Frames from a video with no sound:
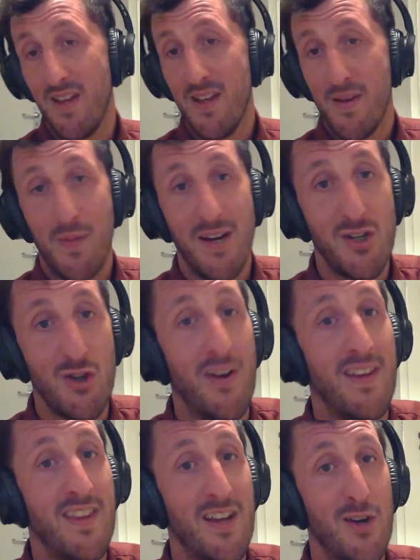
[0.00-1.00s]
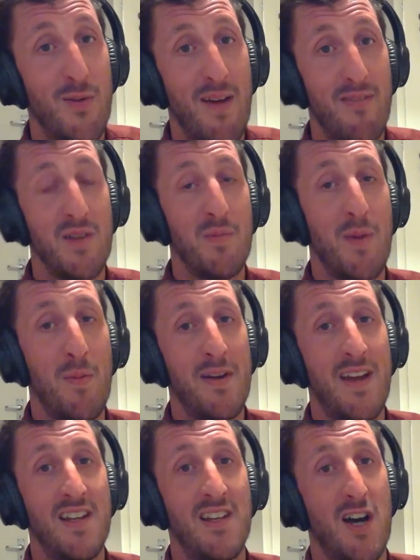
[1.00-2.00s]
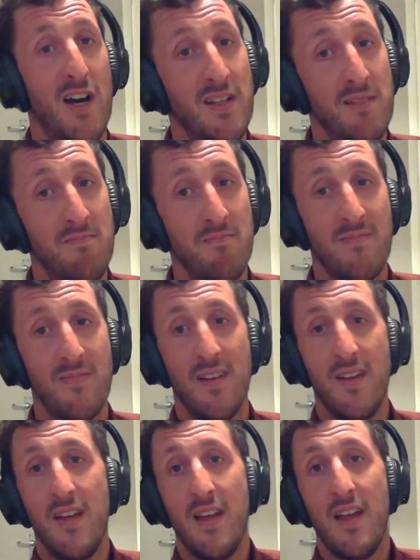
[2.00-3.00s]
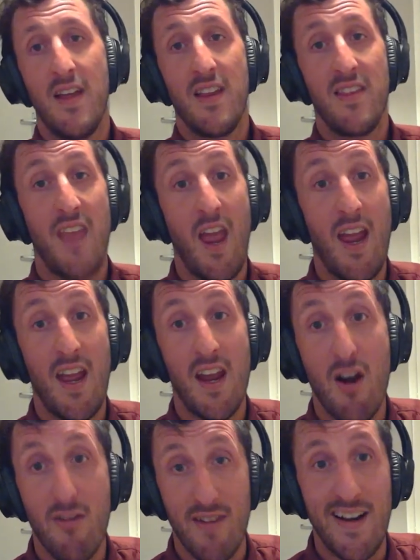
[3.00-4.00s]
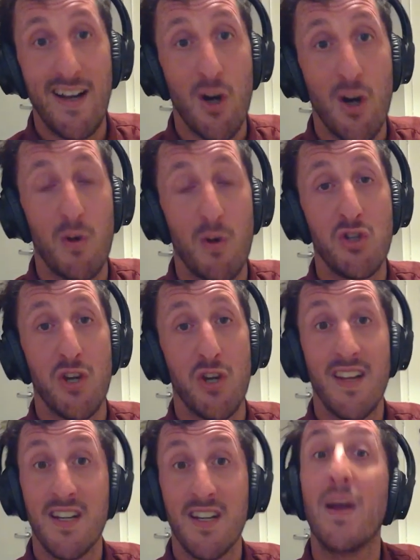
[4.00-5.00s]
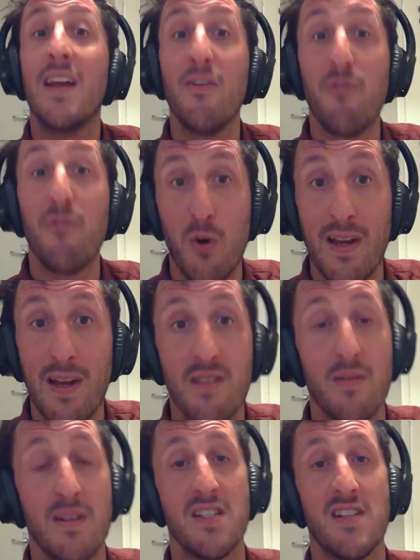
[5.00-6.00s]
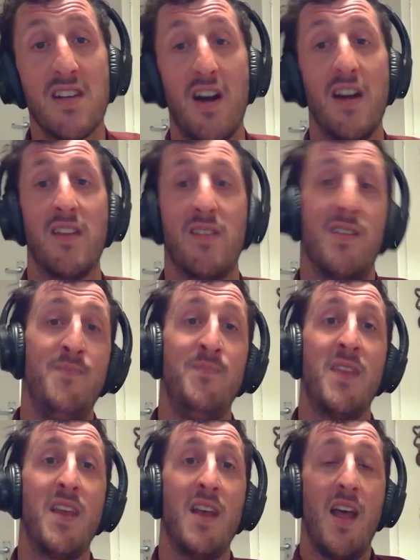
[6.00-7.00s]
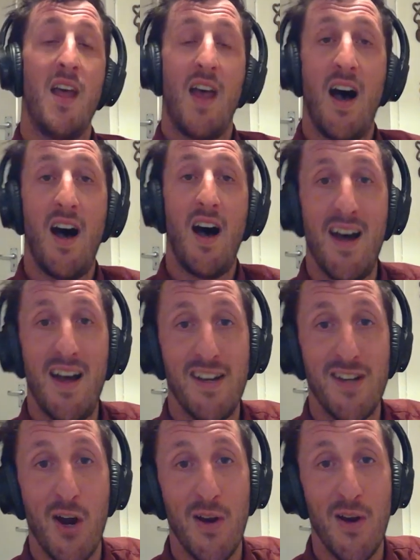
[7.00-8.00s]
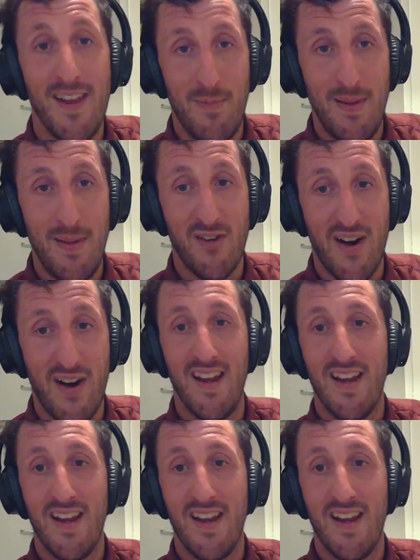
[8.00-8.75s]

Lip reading: Been enjoying the good weather in mum and dad's garden. They're currently not watching. They're doing a different quiz, which is kind of them. No, they've been great.